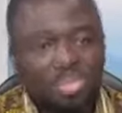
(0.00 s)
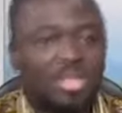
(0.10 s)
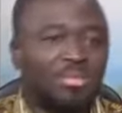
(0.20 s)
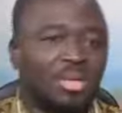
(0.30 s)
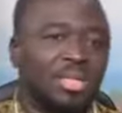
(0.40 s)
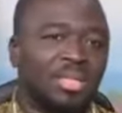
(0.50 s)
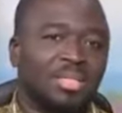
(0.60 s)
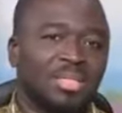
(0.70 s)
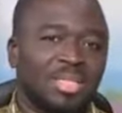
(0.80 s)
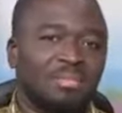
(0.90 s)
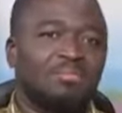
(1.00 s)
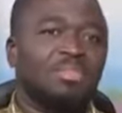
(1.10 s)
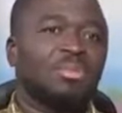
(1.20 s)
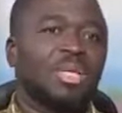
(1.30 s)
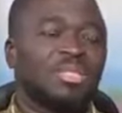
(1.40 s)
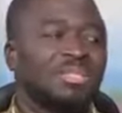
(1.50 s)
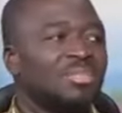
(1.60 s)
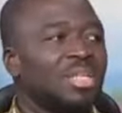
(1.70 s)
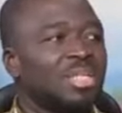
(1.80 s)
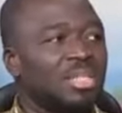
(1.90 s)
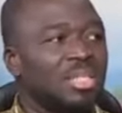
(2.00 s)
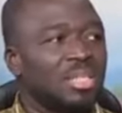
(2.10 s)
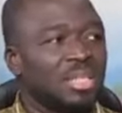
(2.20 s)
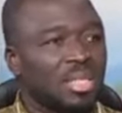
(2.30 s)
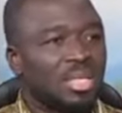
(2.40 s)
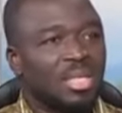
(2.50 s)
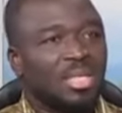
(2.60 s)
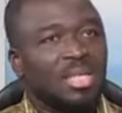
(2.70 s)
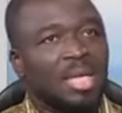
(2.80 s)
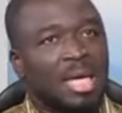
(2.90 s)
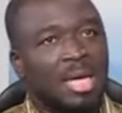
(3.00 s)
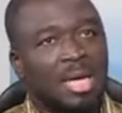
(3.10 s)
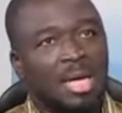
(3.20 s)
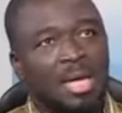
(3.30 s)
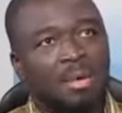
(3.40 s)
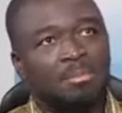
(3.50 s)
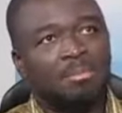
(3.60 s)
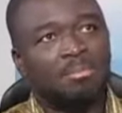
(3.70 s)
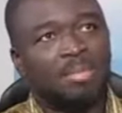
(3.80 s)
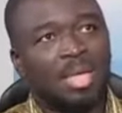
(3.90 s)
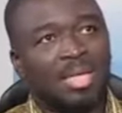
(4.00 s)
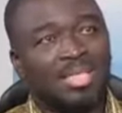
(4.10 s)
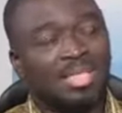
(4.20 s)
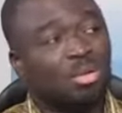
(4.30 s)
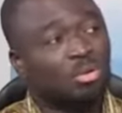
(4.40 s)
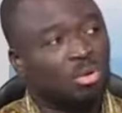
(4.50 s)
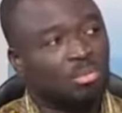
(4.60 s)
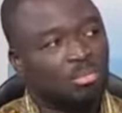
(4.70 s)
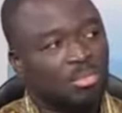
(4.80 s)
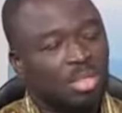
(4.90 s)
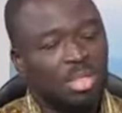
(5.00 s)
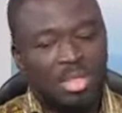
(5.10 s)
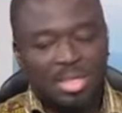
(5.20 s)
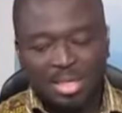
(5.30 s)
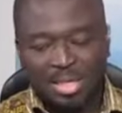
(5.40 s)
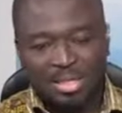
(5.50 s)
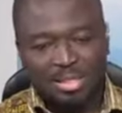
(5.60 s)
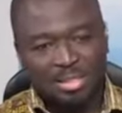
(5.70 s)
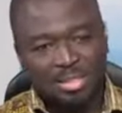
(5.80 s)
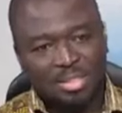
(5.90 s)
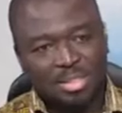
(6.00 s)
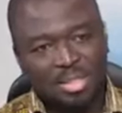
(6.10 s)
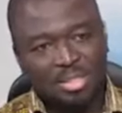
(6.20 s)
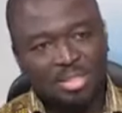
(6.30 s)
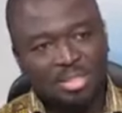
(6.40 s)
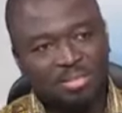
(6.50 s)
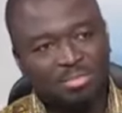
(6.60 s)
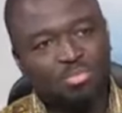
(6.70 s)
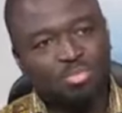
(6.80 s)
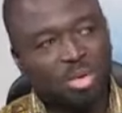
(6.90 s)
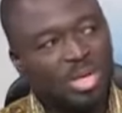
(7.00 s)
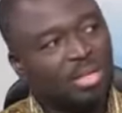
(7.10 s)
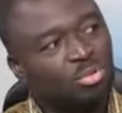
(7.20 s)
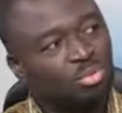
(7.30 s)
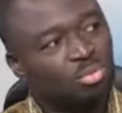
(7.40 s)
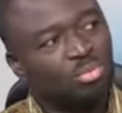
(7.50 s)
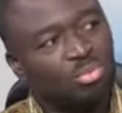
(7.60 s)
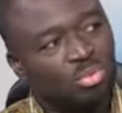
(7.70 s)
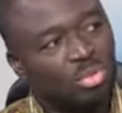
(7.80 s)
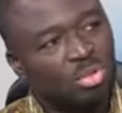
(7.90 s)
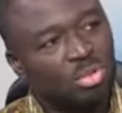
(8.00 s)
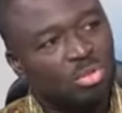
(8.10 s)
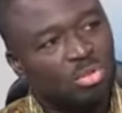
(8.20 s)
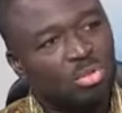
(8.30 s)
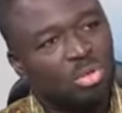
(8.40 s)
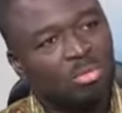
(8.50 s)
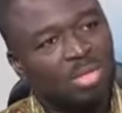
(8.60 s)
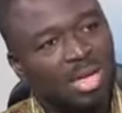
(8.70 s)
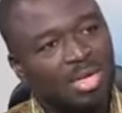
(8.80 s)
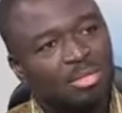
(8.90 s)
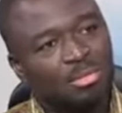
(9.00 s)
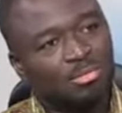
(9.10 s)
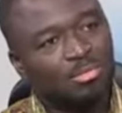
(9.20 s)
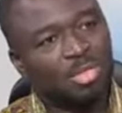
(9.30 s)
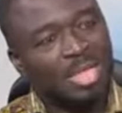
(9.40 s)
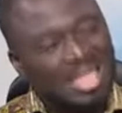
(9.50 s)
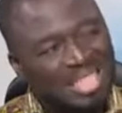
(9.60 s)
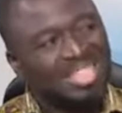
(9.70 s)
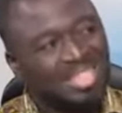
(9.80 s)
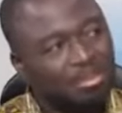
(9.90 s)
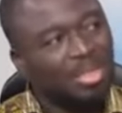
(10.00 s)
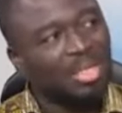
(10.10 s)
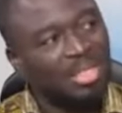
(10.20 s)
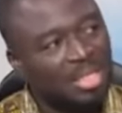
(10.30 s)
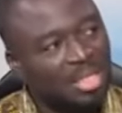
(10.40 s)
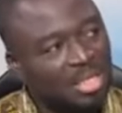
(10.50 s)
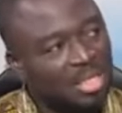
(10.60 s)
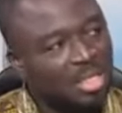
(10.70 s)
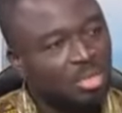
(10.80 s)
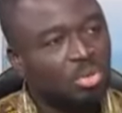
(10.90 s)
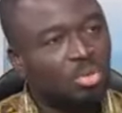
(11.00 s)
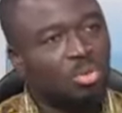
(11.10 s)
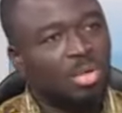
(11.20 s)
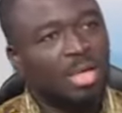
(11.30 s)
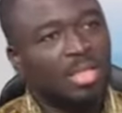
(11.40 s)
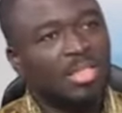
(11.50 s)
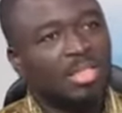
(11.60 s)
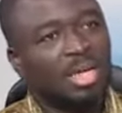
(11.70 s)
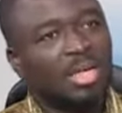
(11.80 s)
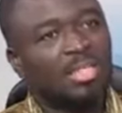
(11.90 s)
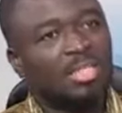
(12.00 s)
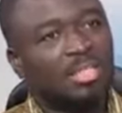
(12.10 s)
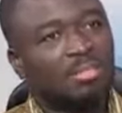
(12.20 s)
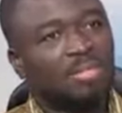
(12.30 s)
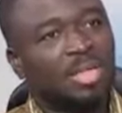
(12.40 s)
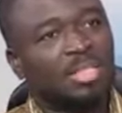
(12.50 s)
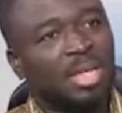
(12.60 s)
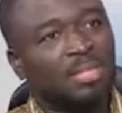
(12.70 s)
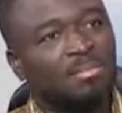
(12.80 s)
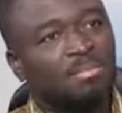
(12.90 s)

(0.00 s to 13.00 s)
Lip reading: generally there's a certain view that civility and decorum is giving way to some kind of indiscipline, and the fact that,